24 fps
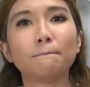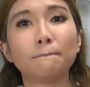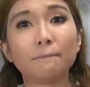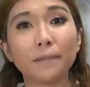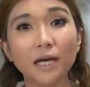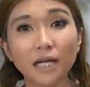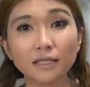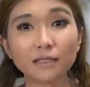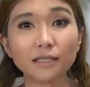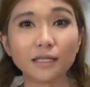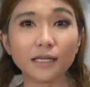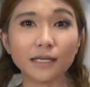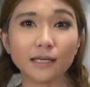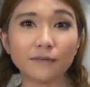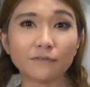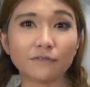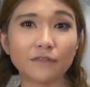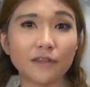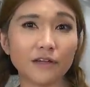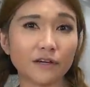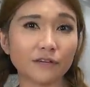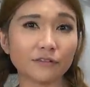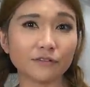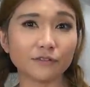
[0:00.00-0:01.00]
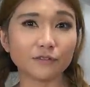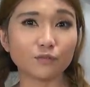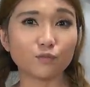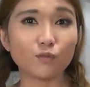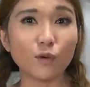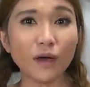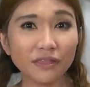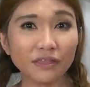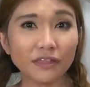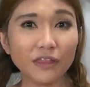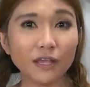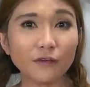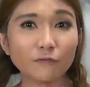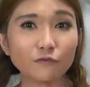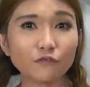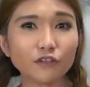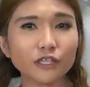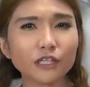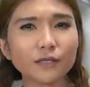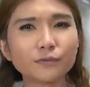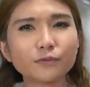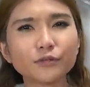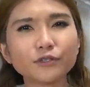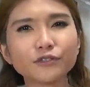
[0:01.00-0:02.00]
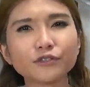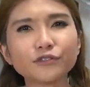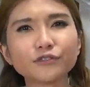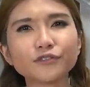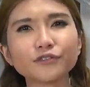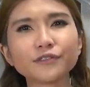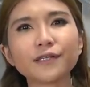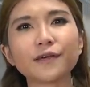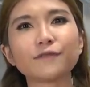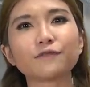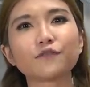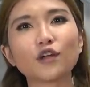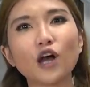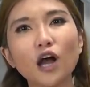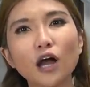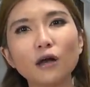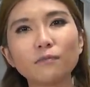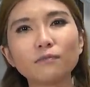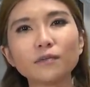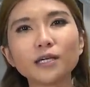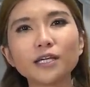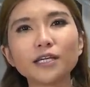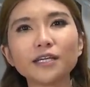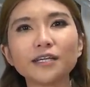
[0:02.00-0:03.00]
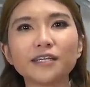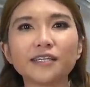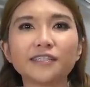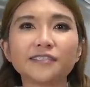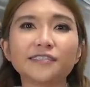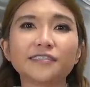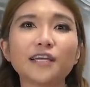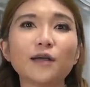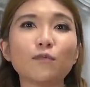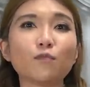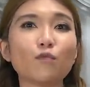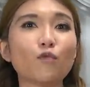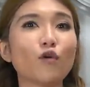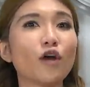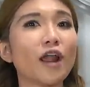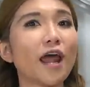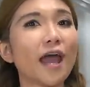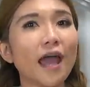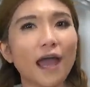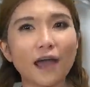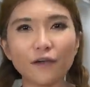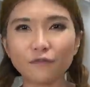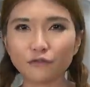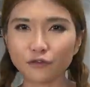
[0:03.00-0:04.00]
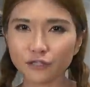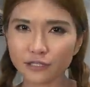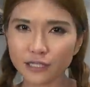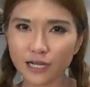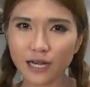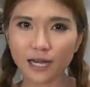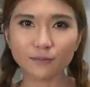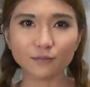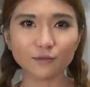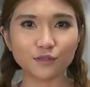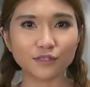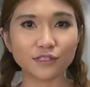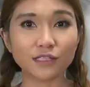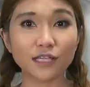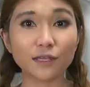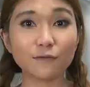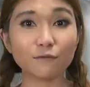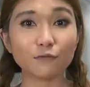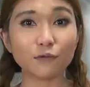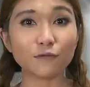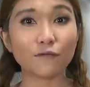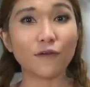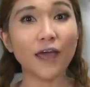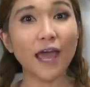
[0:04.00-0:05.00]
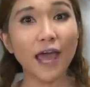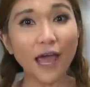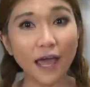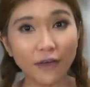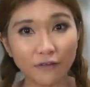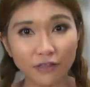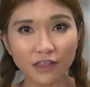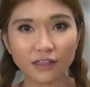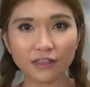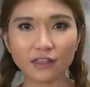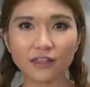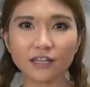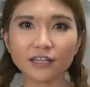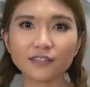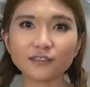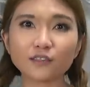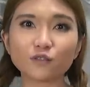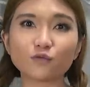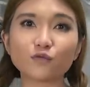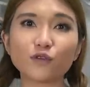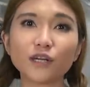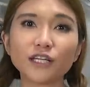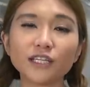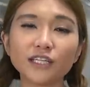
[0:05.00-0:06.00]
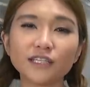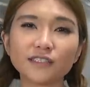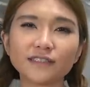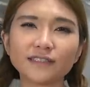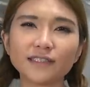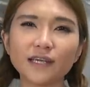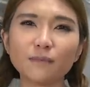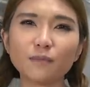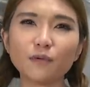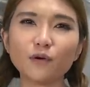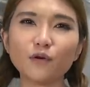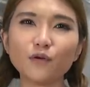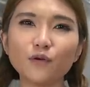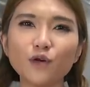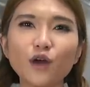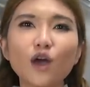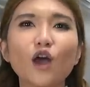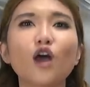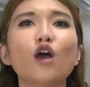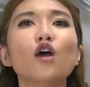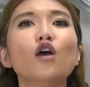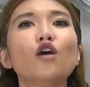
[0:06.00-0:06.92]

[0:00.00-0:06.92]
But if there's one thing 3D printers have taught me, it's that whatever time you save with having things already assembled,